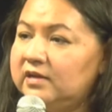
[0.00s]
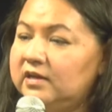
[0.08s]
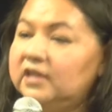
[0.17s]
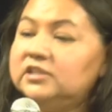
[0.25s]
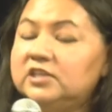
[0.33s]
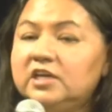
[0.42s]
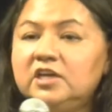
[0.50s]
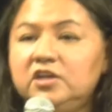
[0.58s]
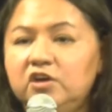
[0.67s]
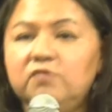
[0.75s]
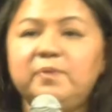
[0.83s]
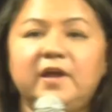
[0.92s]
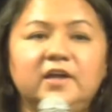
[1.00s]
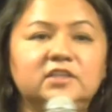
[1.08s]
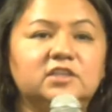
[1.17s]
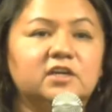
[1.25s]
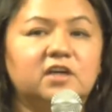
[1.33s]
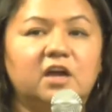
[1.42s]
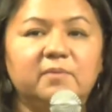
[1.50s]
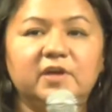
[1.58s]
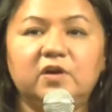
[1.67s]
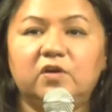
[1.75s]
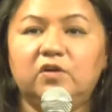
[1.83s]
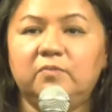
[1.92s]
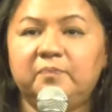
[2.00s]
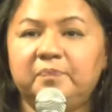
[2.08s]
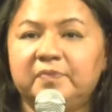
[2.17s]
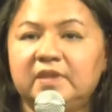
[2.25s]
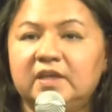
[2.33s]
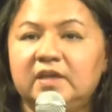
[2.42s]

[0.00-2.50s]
Next thing you know, parents are coming home